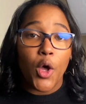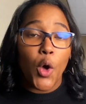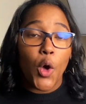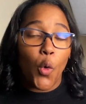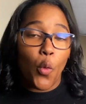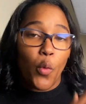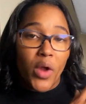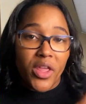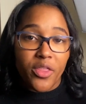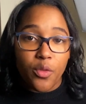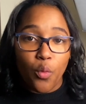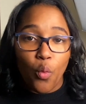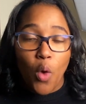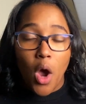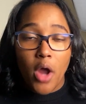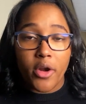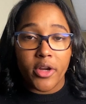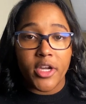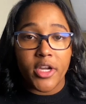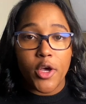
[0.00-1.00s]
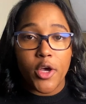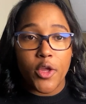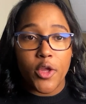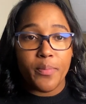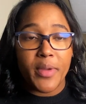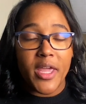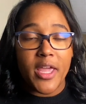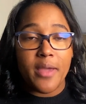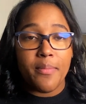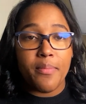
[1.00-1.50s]
with watercolor
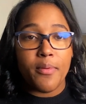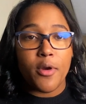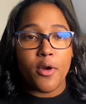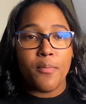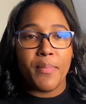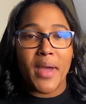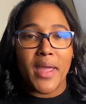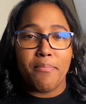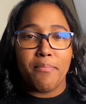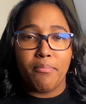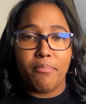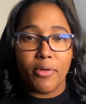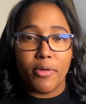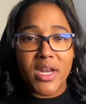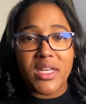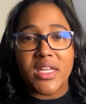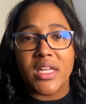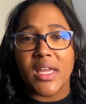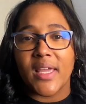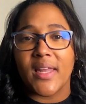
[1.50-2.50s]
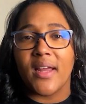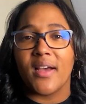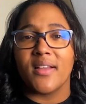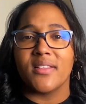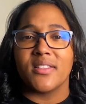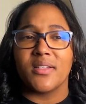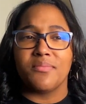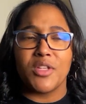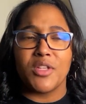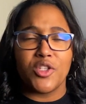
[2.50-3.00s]
paper by printing it on
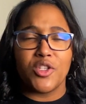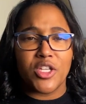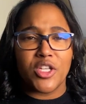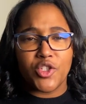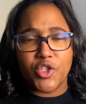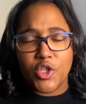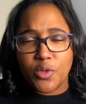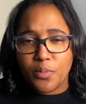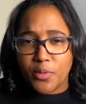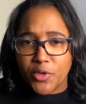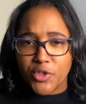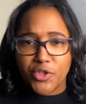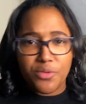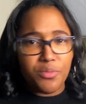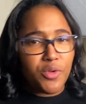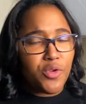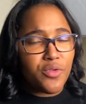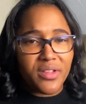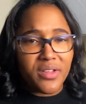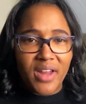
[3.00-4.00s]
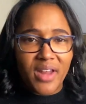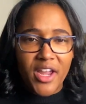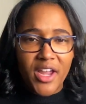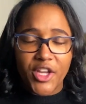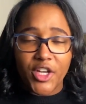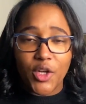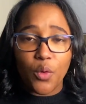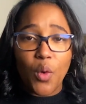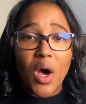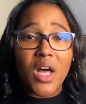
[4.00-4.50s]
something that's super smooth and not
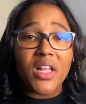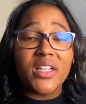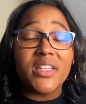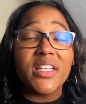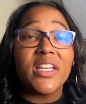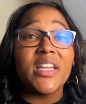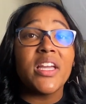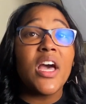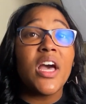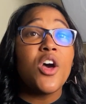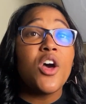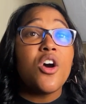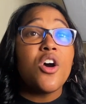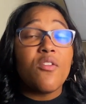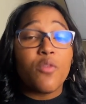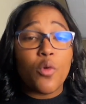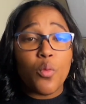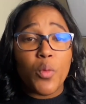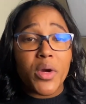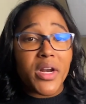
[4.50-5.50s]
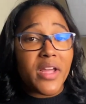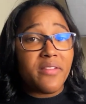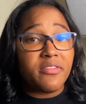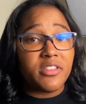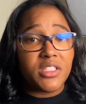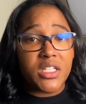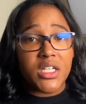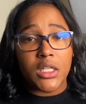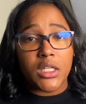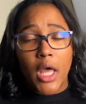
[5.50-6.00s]
good quality. From what I've
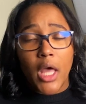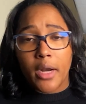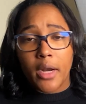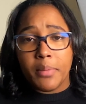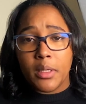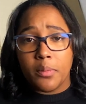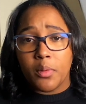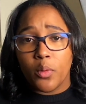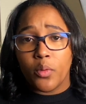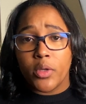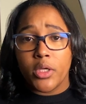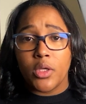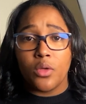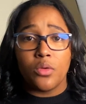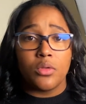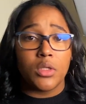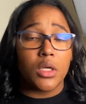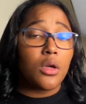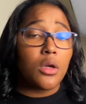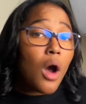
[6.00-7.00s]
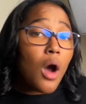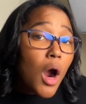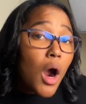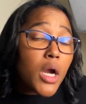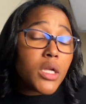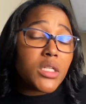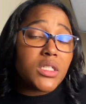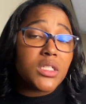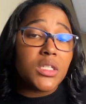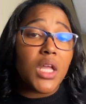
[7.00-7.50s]
seen, a lot of people will use a
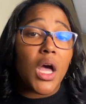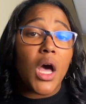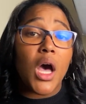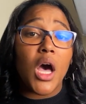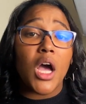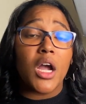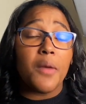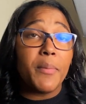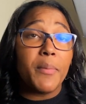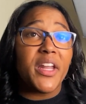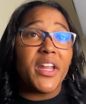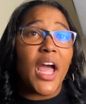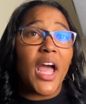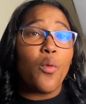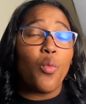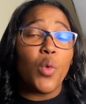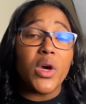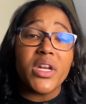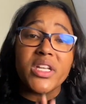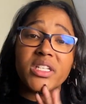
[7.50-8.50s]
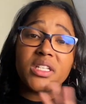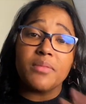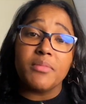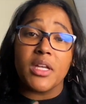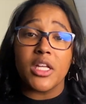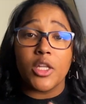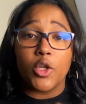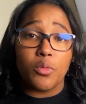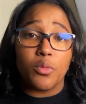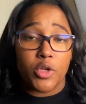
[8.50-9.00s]
cardstock, but I wanted something
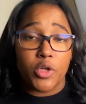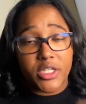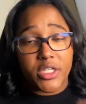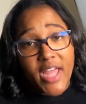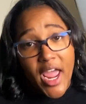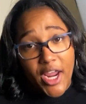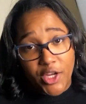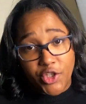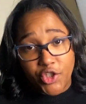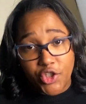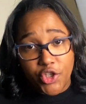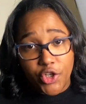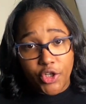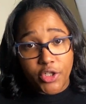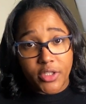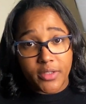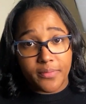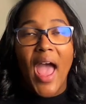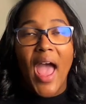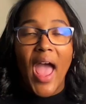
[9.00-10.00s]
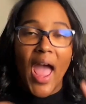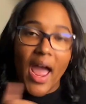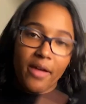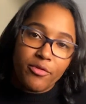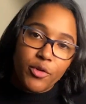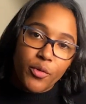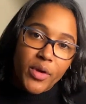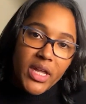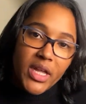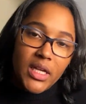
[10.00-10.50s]
a little more textured.
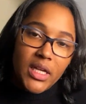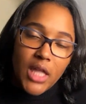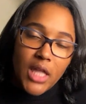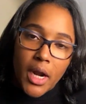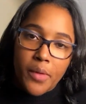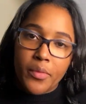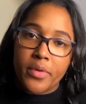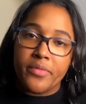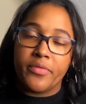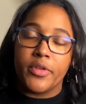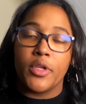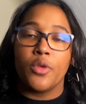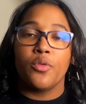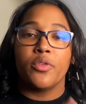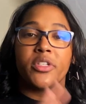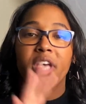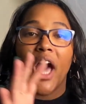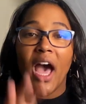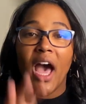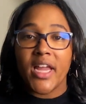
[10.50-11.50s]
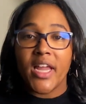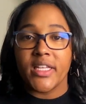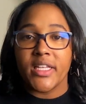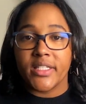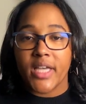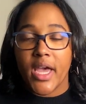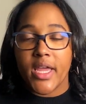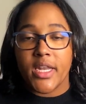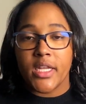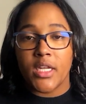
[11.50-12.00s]
After reading a lot of reviews, I
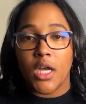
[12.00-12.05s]
decided